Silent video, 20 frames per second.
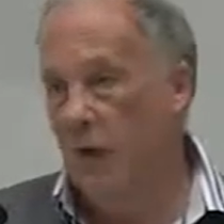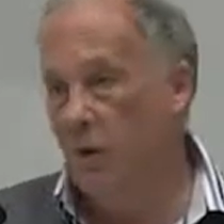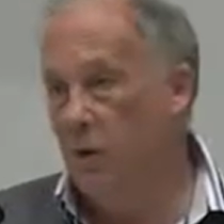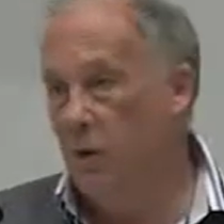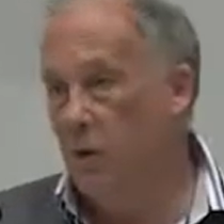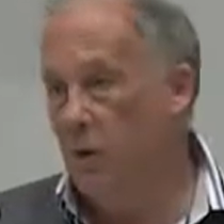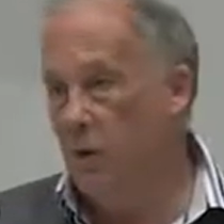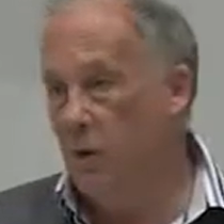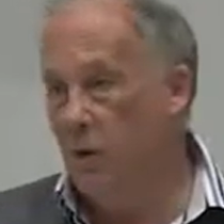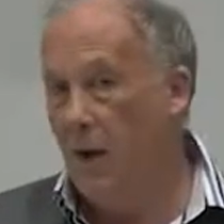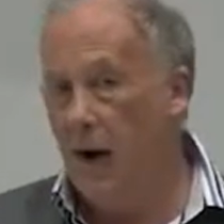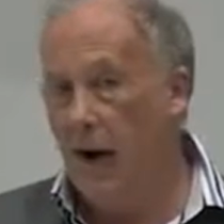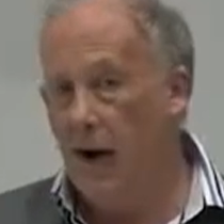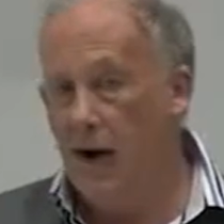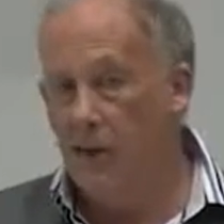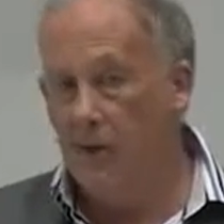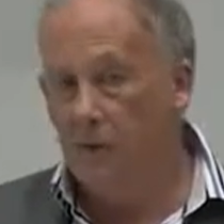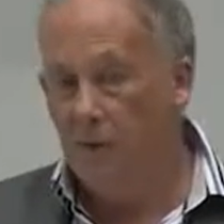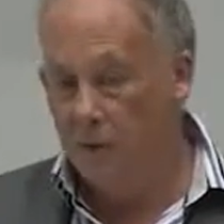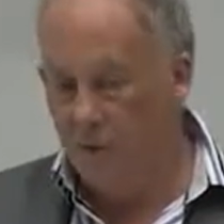2
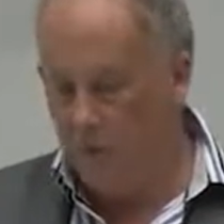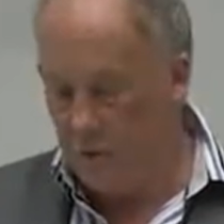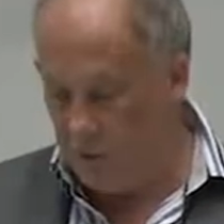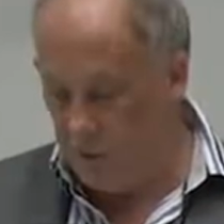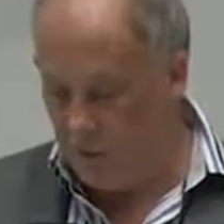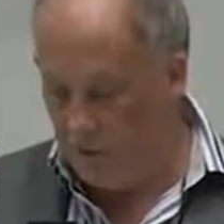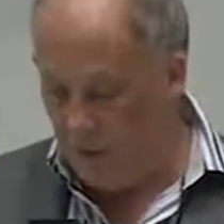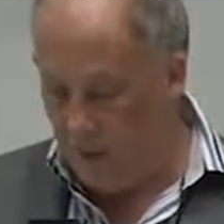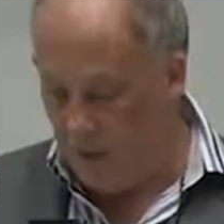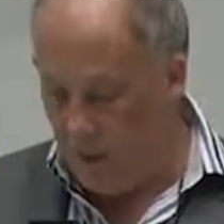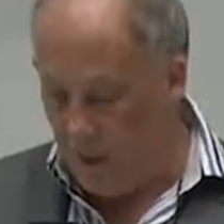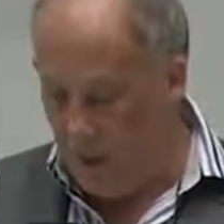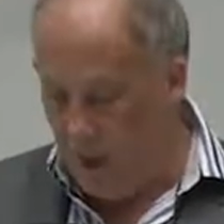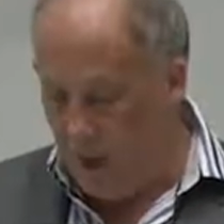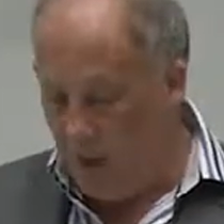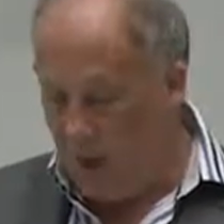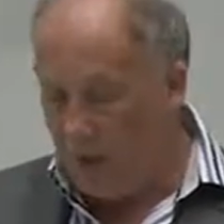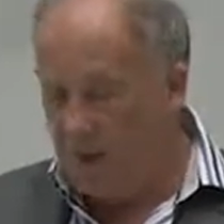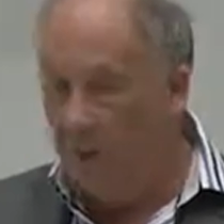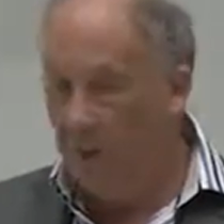hands.
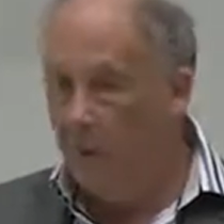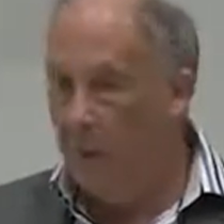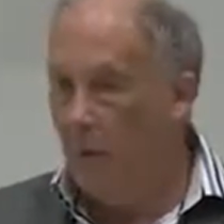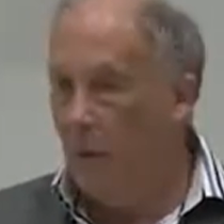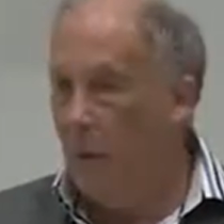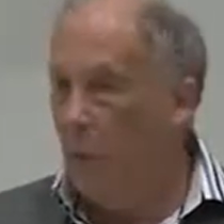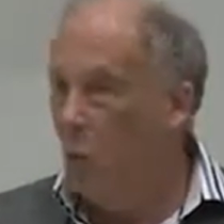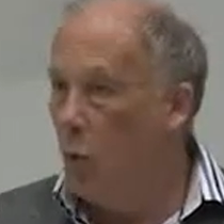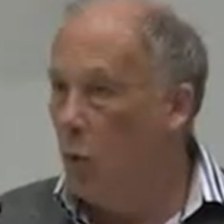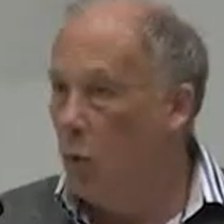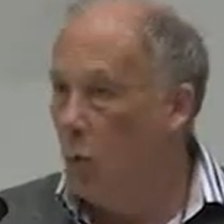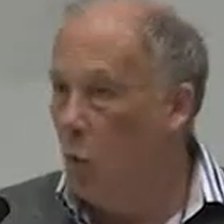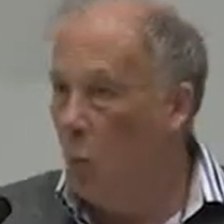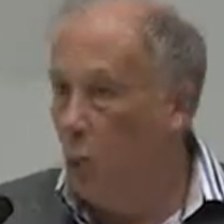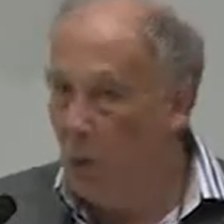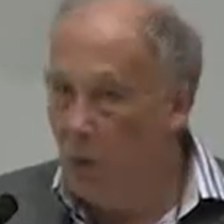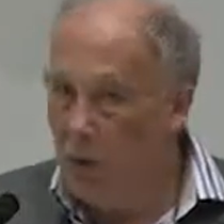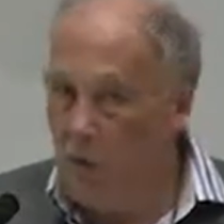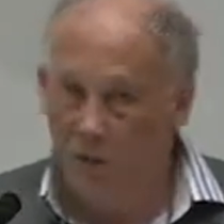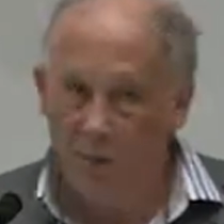So what
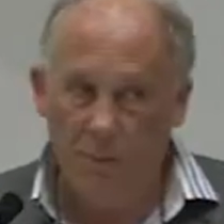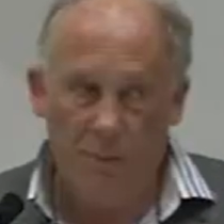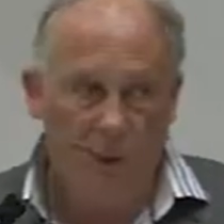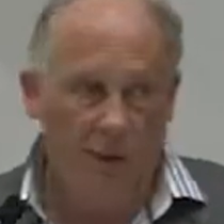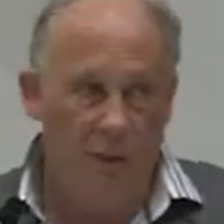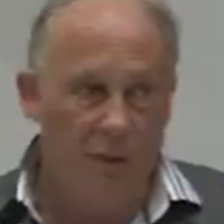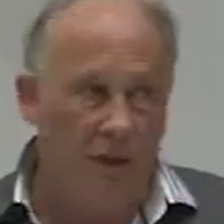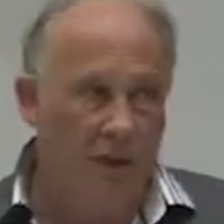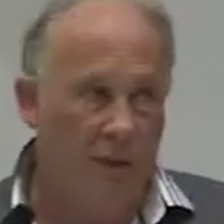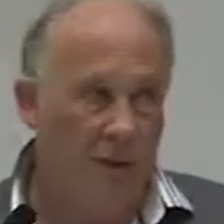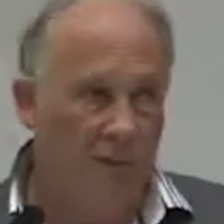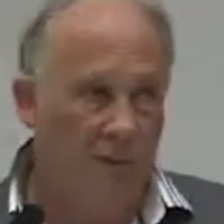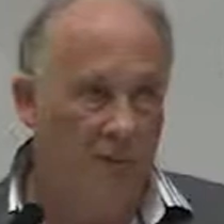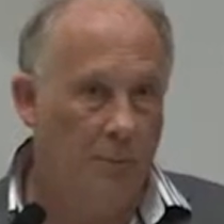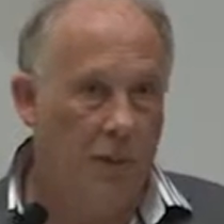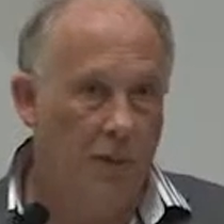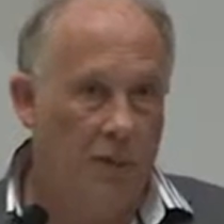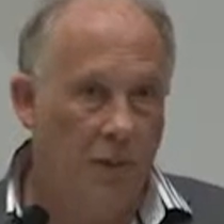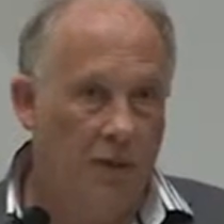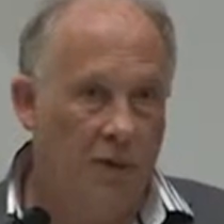worries me about this
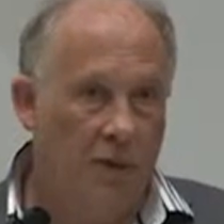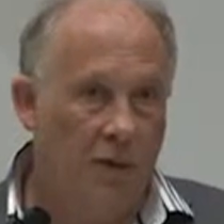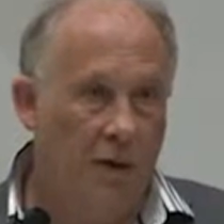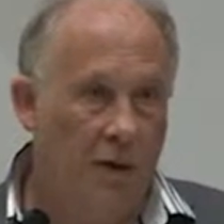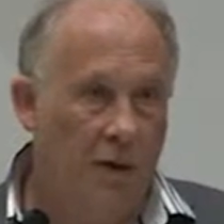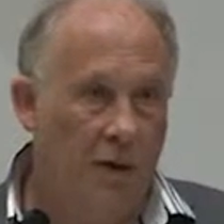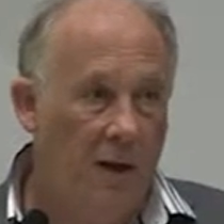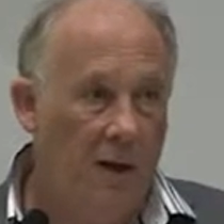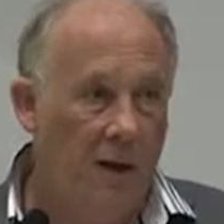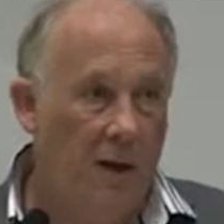policy